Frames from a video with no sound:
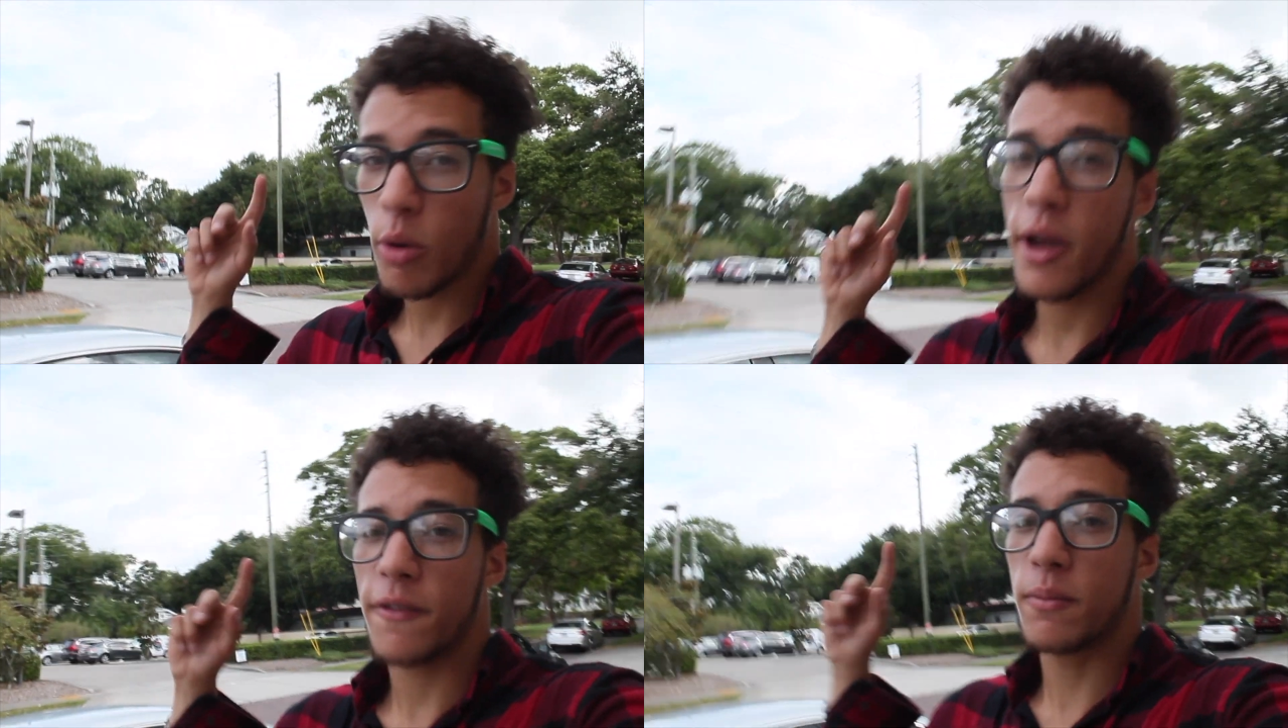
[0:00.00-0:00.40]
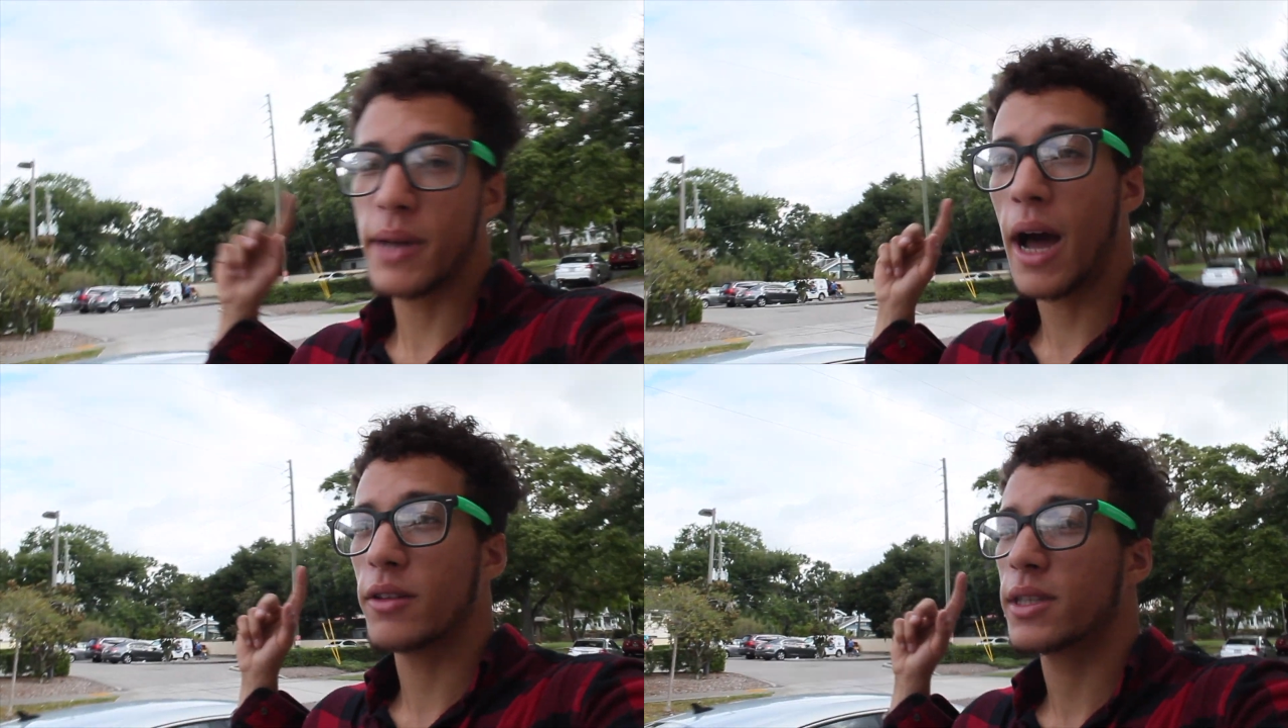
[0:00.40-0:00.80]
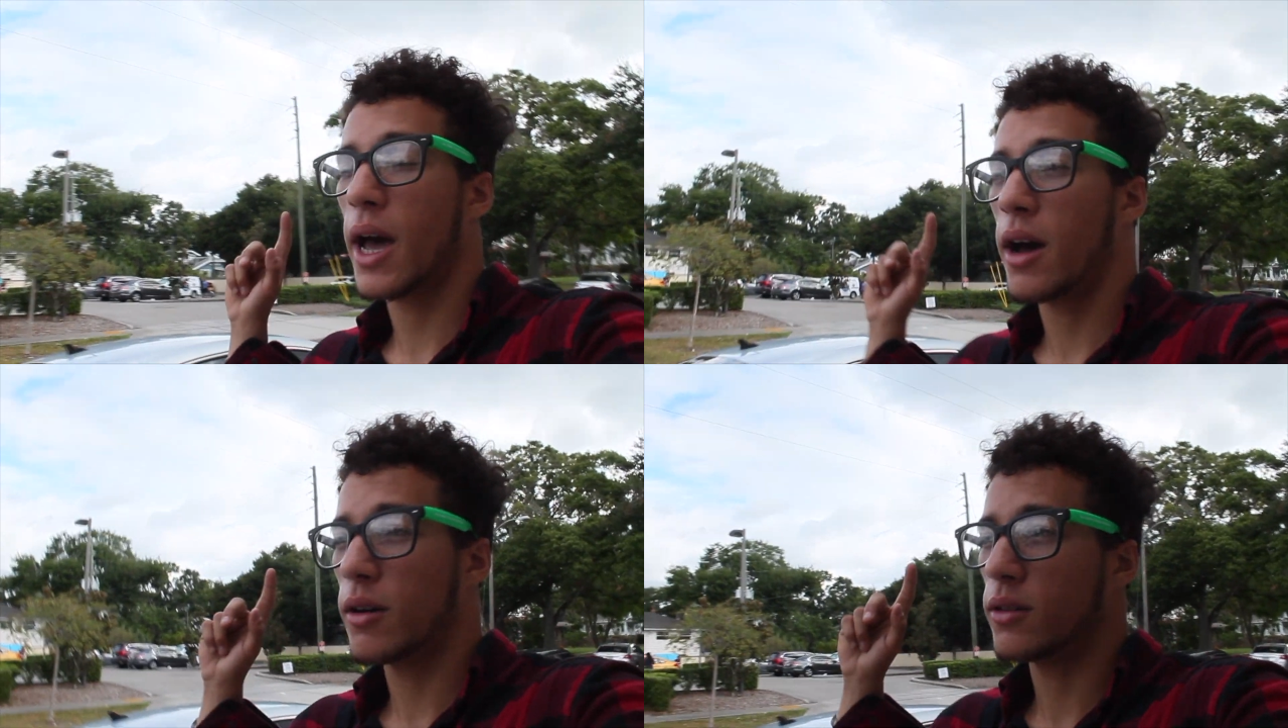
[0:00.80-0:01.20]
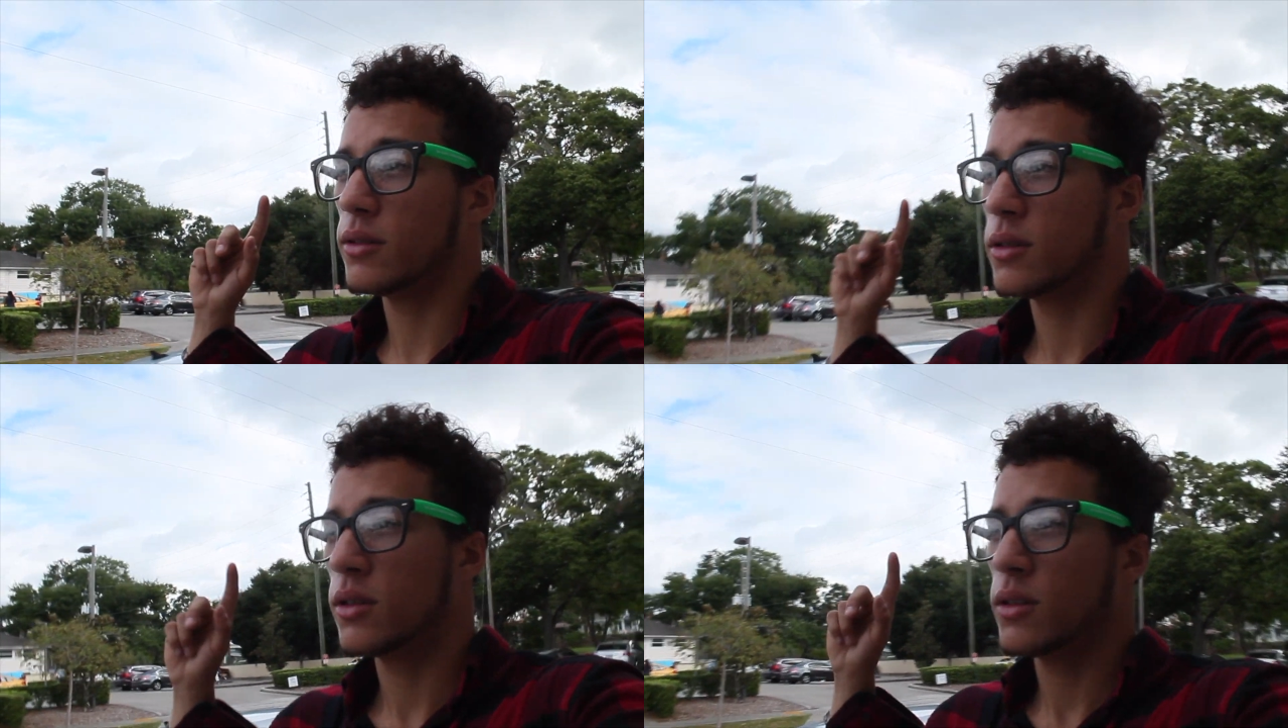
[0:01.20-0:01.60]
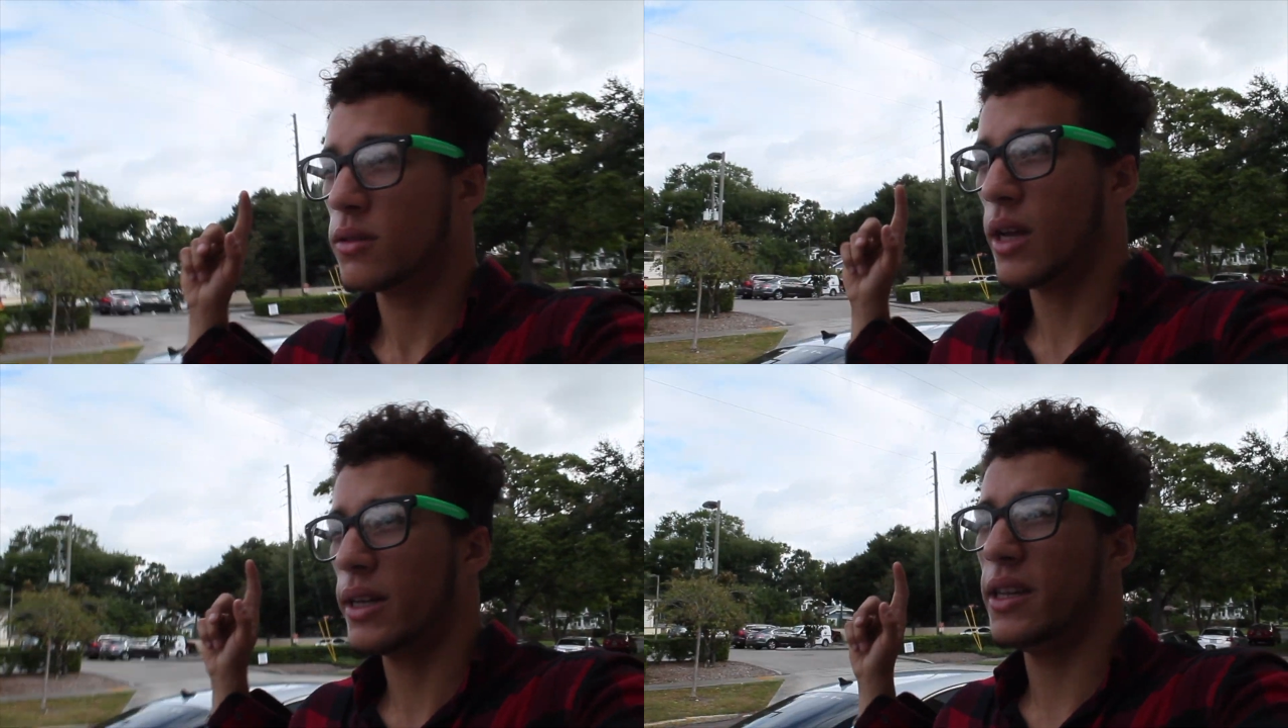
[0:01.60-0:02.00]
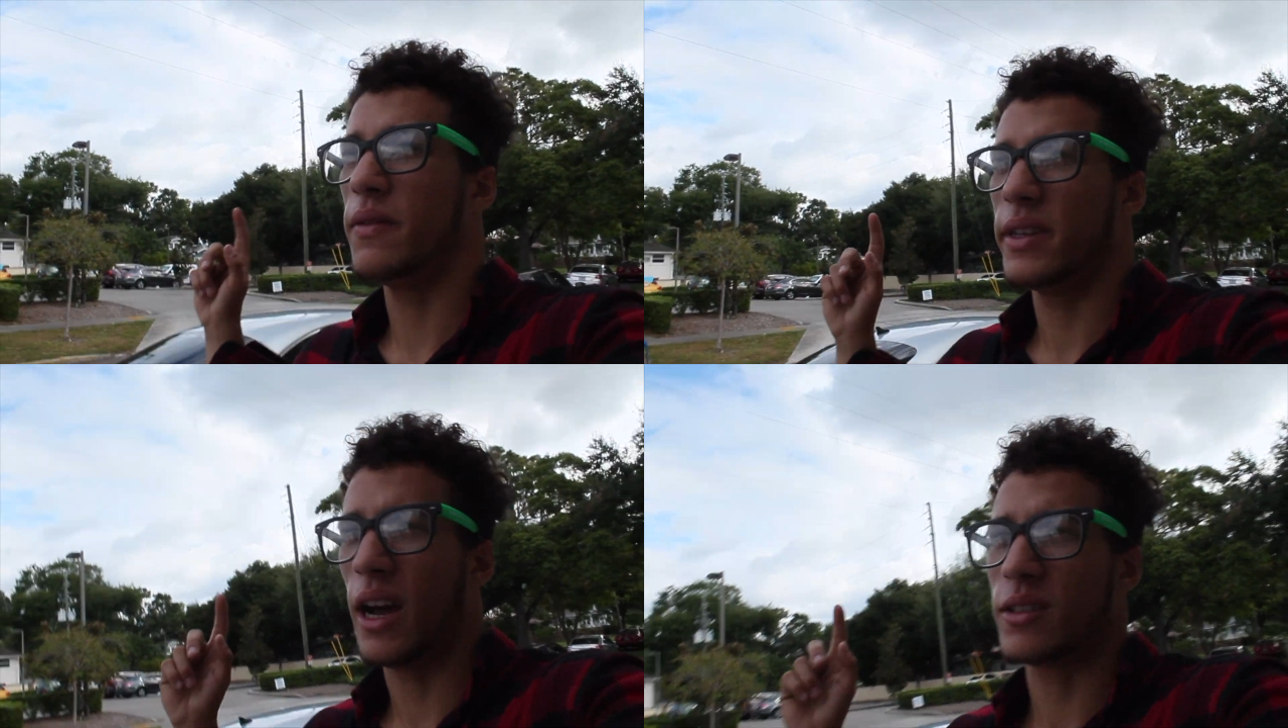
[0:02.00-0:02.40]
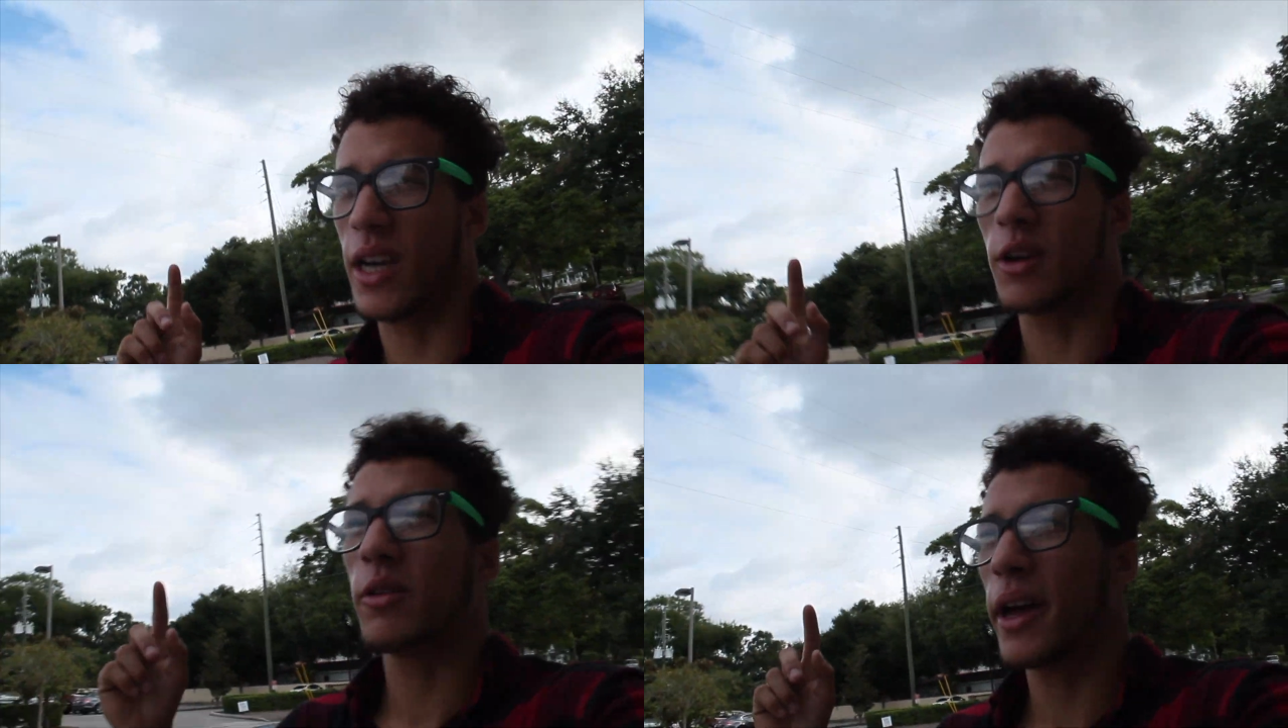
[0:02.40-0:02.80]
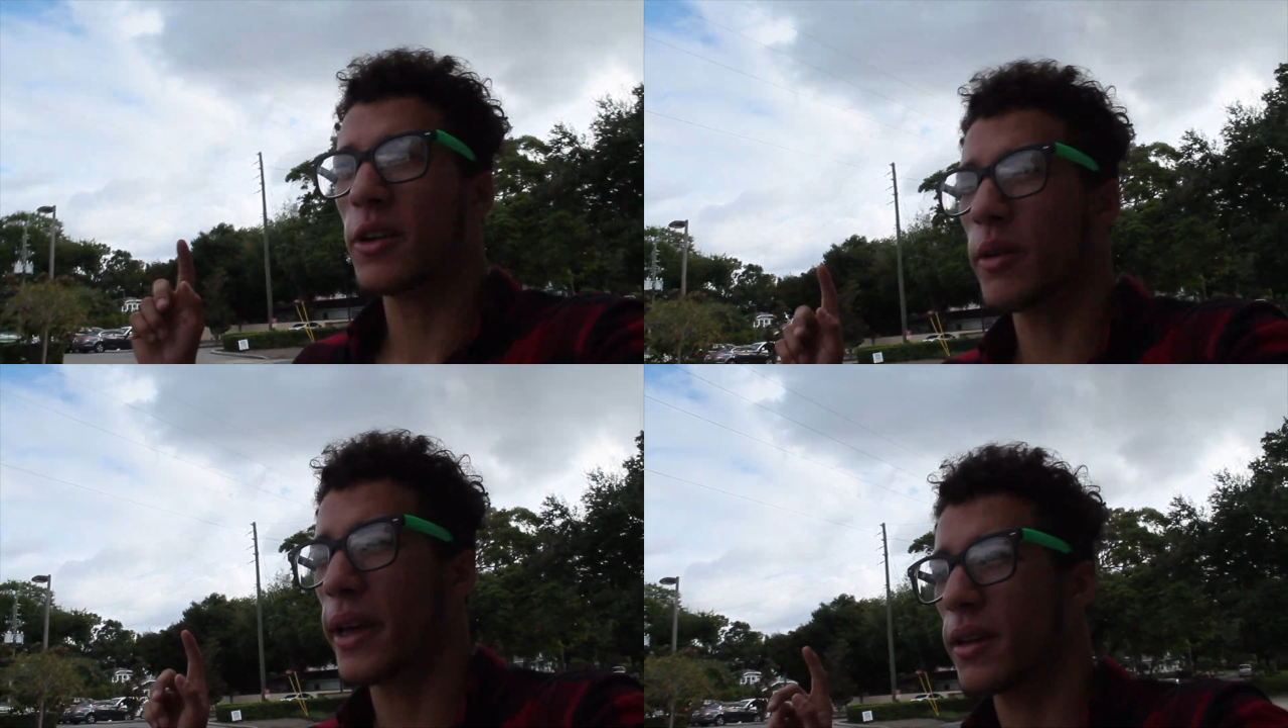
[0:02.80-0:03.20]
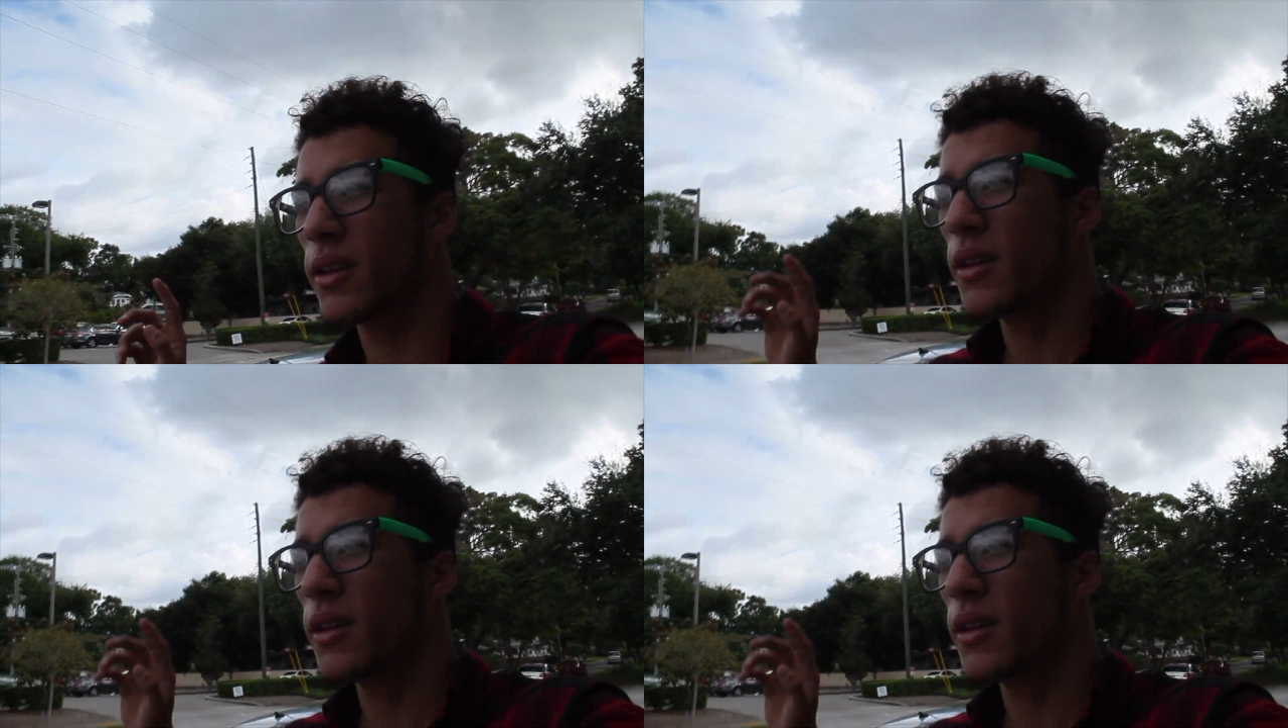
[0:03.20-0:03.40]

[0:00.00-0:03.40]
the way from downtown, not even downtown Orlando, like